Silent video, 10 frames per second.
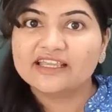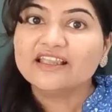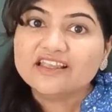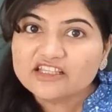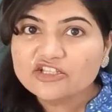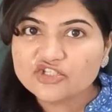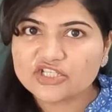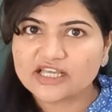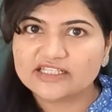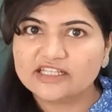
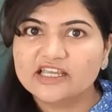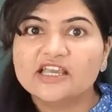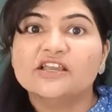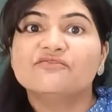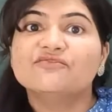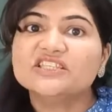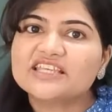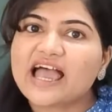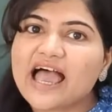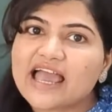initially, which
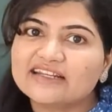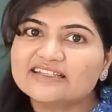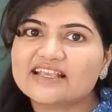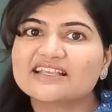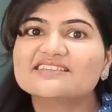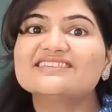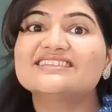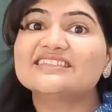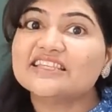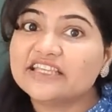acts as a
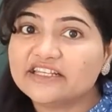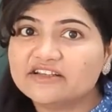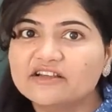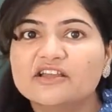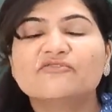seed